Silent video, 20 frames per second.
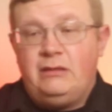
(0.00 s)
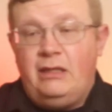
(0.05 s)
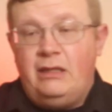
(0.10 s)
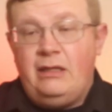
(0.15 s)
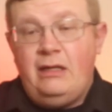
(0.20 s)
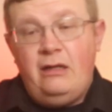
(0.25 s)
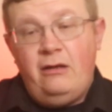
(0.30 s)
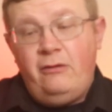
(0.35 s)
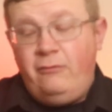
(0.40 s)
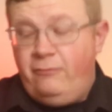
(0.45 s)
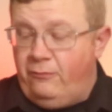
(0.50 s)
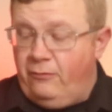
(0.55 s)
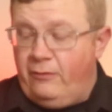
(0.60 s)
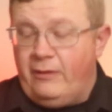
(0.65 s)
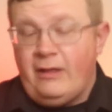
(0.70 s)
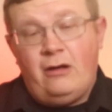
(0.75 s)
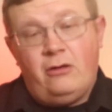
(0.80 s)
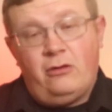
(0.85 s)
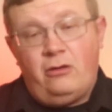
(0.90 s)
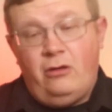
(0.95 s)
And now for
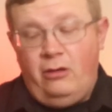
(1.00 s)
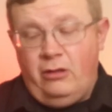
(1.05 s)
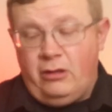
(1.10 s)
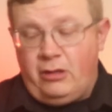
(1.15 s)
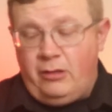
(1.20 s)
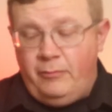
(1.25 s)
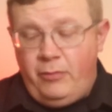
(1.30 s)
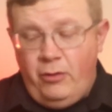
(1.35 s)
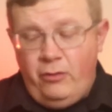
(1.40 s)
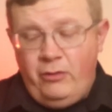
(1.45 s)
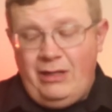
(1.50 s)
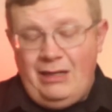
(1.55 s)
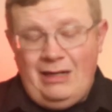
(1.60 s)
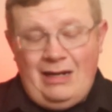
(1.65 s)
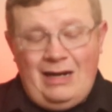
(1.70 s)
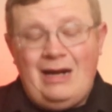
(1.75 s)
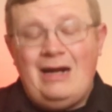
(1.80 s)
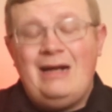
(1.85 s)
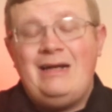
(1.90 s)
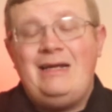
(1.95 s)
the alcoholic component,
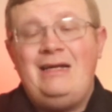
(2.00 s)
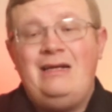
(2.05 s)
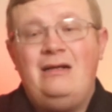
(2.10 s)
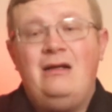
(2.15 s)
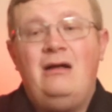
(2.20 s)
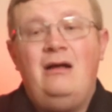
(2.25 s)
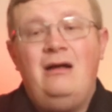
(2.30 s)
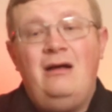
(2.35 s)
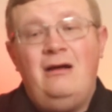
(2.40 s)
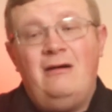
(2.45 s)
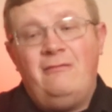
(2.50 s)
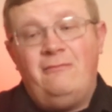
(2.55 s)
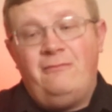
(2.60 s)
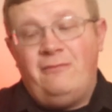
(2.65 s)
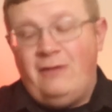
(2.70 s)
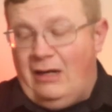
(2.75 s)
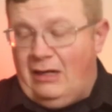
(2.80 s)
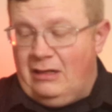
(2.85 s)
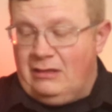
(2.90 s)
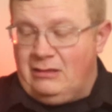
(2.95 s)
I need
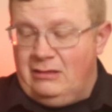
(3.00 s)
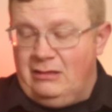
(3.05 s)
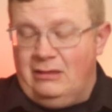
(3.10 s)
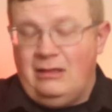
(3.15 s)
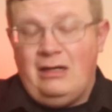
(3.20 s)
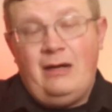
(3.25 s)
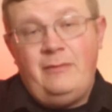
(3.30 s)
vodka.